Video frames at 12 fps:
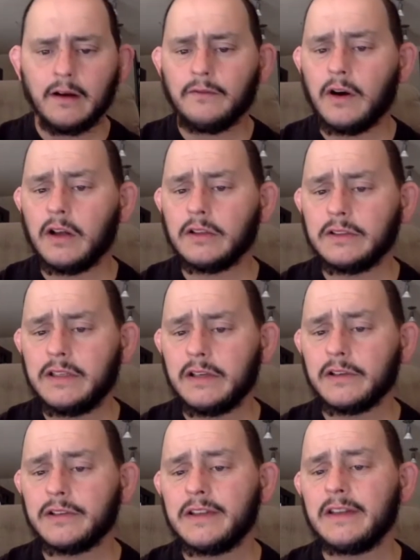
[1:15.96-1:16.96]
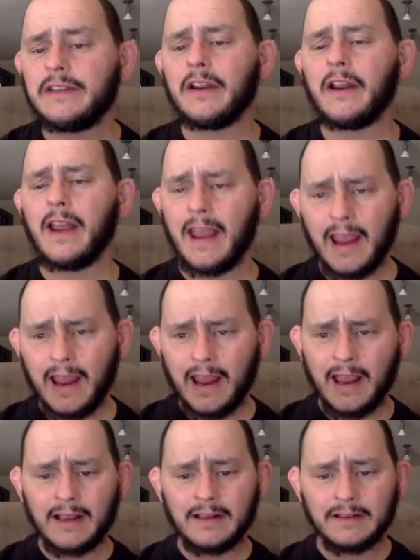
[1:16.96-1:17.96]
Volunteers get their
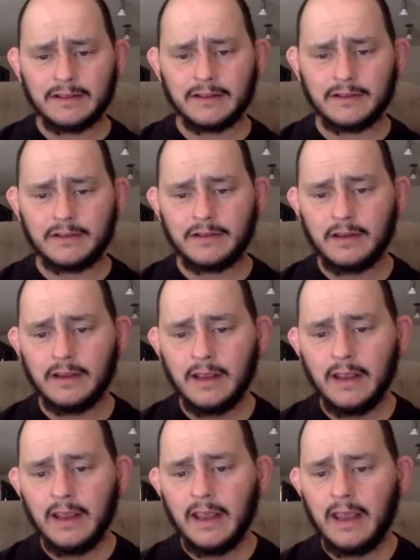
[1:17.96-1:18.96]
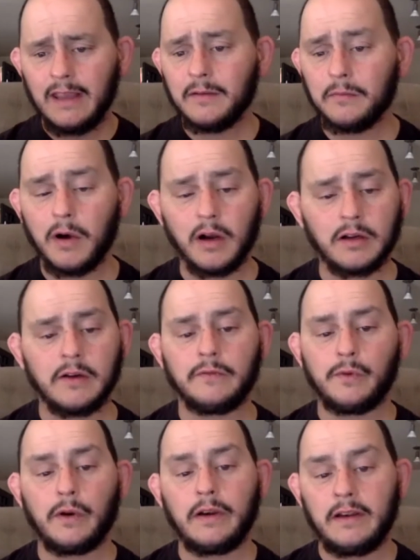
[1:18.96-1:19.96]
hands in the muck of
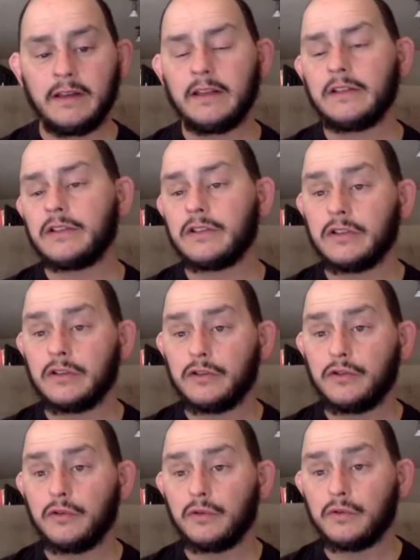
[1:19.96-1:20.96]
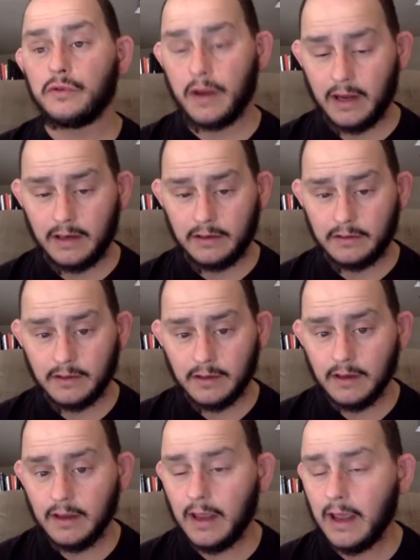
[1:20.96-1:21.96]
what it is to create
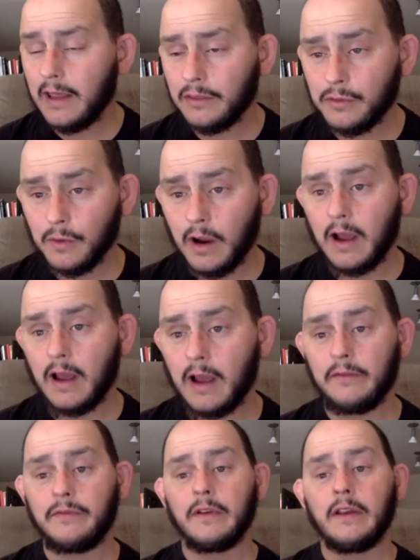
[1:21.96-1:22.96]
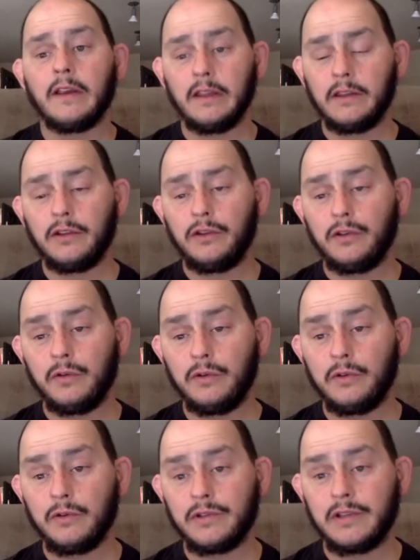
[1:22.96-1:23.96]
and thrive in
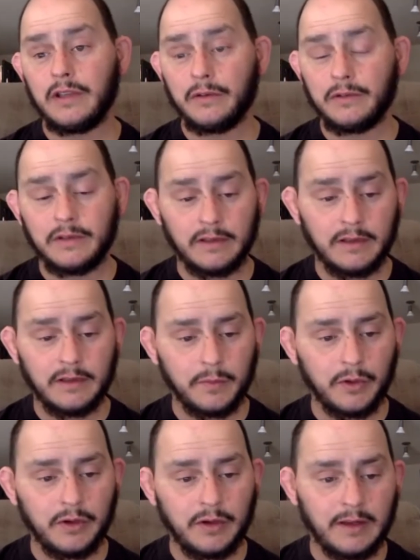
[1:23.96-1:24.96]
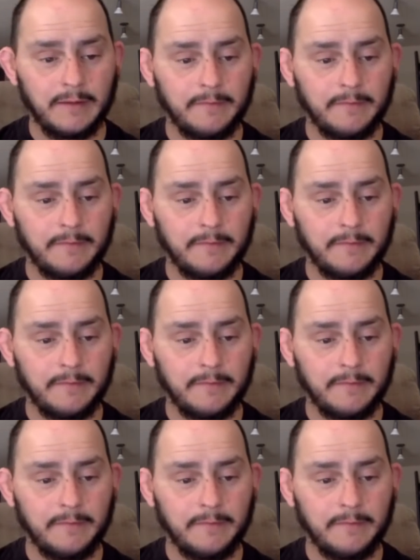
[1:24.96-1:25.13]
the UUCOC community.